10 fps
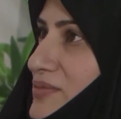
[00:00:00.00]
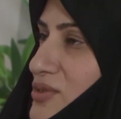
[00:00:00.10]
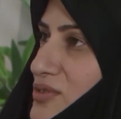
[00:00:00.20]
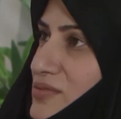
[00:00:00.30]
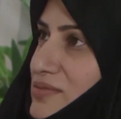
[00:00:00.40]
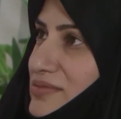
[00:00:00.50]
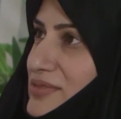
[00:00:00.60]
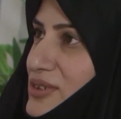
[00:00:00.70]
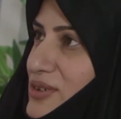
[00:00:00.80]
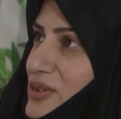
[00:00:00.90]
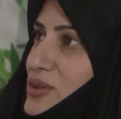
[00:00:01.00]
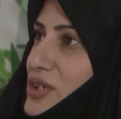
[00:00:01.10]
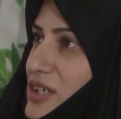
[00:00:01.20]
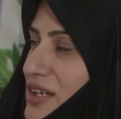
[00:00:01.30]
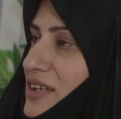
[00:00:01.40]
sort of you know
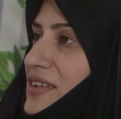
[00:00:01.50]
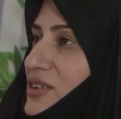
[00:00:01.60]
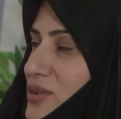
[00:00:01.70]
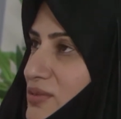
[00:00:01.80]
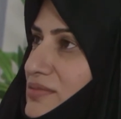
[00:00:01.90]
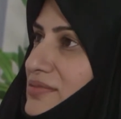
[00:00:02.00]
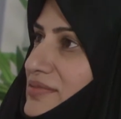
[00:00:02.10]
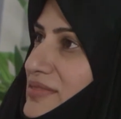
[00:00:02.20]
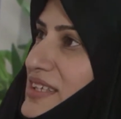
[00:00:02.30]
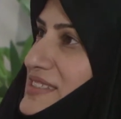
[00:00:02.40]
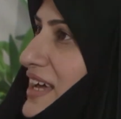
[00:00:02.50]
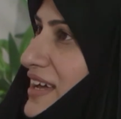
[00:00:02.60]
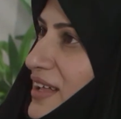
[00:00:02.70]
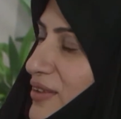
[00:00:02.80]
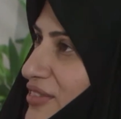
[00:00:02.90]
cook it, and then you. Is that
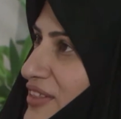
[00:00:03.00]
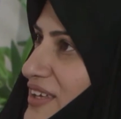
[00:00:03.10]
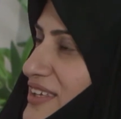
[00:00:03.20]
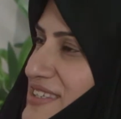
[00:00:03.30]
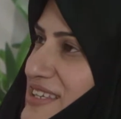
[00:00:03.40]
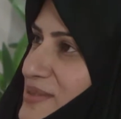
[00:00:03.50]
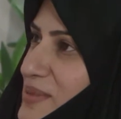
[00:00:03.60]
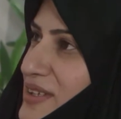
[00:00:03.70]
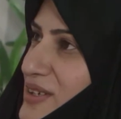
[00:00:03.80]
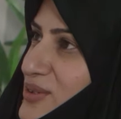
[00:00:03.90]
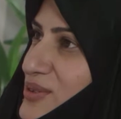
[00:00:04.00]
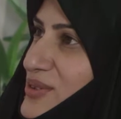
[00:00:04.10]
healthy? Is that something that you you